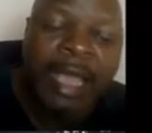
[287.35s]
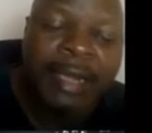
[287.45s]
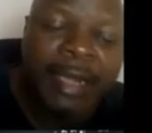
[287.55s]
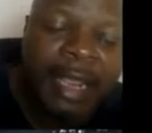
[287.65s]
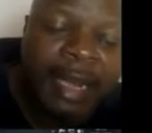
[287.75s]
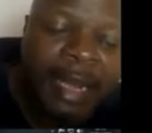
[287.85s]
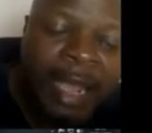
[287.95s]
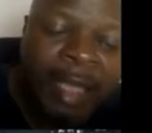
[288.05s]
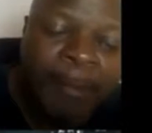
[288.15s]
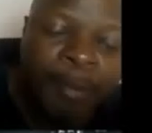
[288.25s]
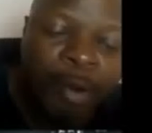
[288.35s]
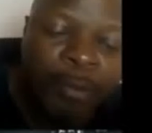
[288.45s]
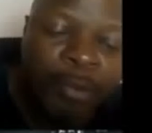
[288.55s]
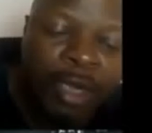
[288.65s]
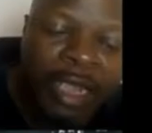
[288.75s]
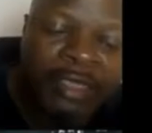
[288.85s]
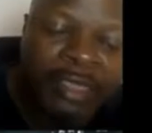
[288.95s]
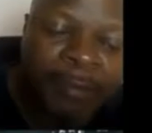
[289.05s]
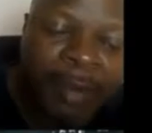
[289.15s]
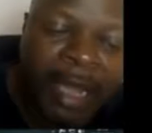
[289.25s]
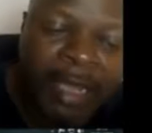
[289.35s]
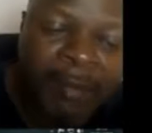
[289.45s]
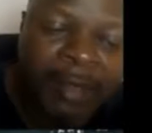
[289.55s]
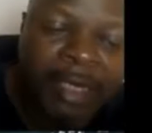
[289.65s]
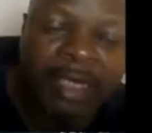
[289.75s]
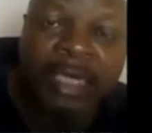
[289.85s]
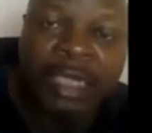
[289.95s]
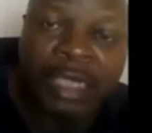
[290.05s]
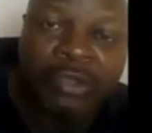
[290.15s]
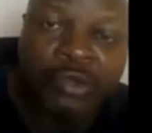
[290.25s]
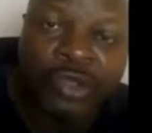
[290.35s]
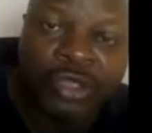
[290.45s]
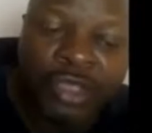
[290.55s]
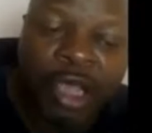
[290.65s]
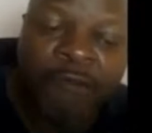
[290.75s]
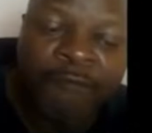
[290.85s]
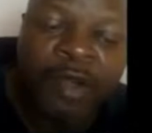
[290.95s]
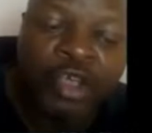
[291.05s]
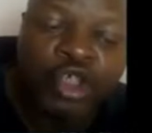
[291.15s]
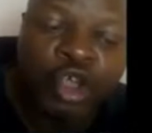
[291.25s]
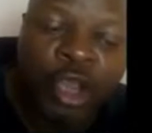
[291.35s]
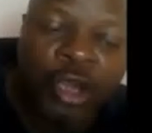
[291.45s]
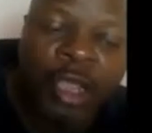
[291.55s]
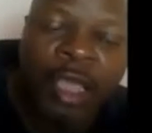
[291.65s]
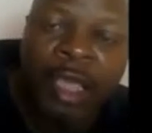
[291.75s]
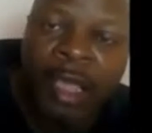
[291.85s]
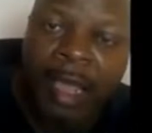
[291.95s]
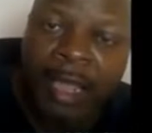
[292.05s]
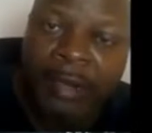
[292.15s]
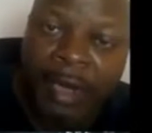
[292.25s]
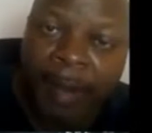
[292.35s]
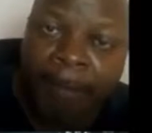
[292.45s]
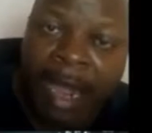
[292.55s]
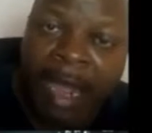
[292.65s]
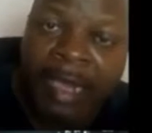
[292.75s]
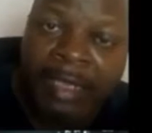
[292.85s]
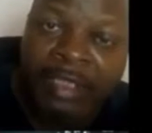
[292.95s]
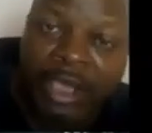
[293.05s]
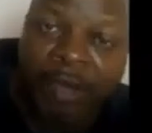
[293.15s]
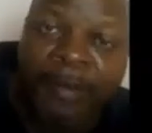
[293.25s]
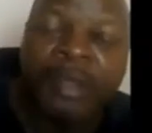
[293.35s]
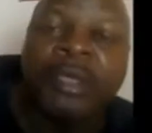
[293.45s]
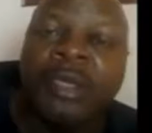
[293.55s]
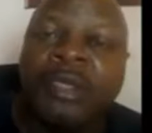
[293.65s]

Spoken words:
and then I populate it back immediately into the sell function, and then I mark it up.